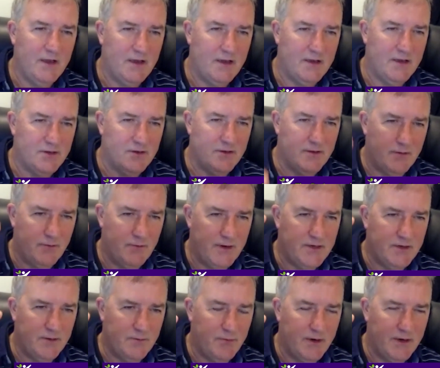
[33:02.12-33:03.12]
and so they
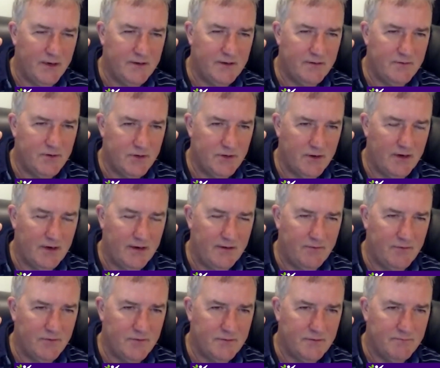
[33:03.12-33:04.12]
raise your blood sugar
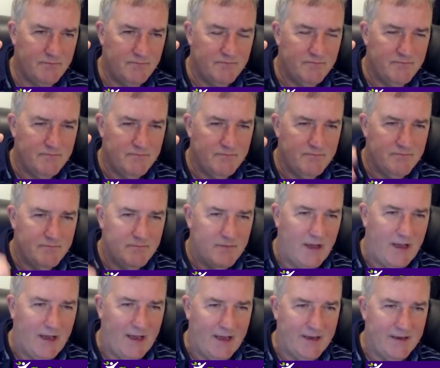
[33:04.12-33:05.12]
levels,
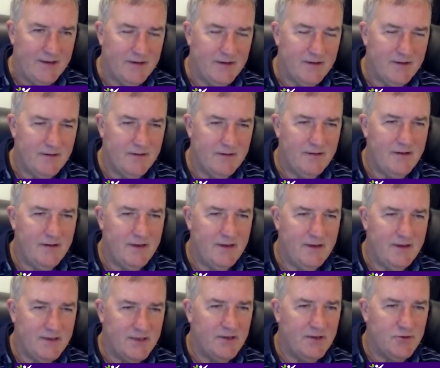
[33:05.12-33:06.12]
and
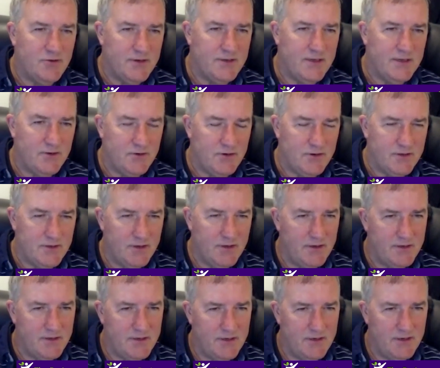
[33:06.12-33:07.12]
etc. etc. So
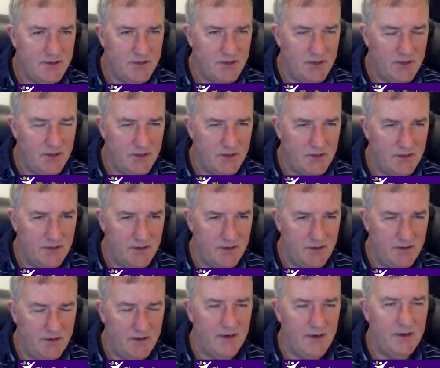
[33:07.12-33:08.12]

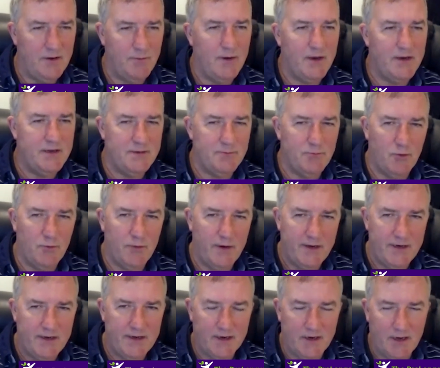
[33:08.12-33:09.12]
and your blood is more
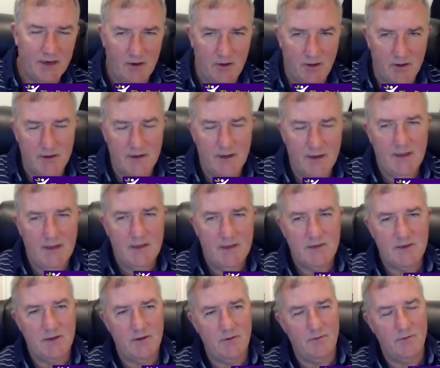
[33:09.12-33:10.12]
ready to clot.
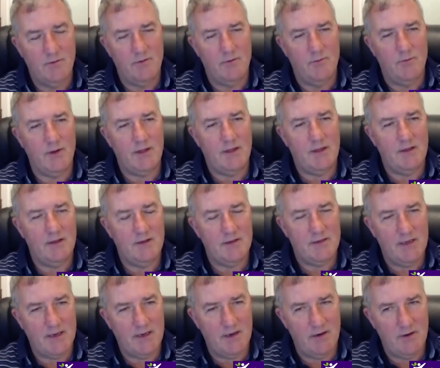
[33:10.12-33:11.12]
So with
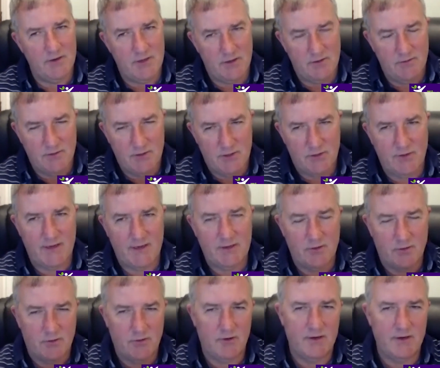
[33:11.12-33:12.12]
psychological stress
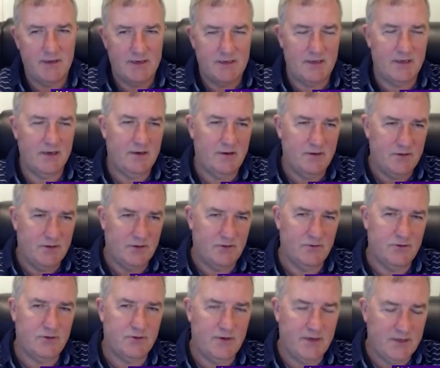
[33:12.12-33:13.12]
or chronic
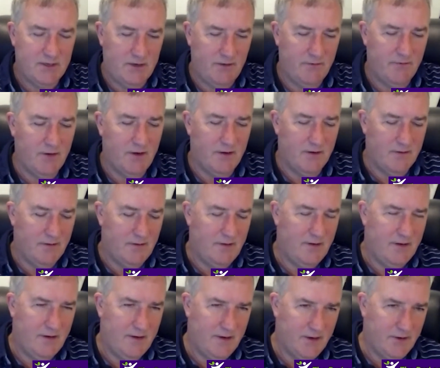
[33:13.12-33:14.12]
psychological stress, you've got
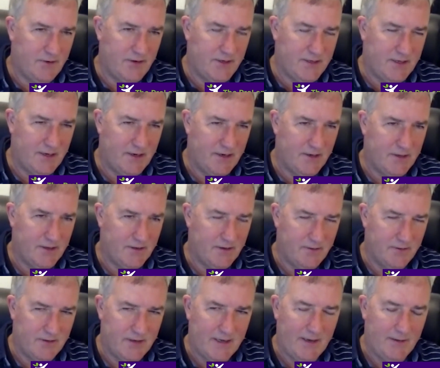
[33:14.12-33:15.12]
increased
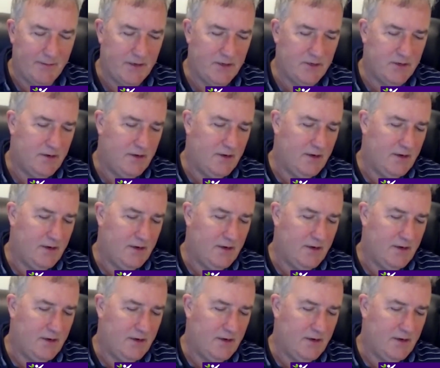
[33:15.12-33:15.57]
endothelial damage,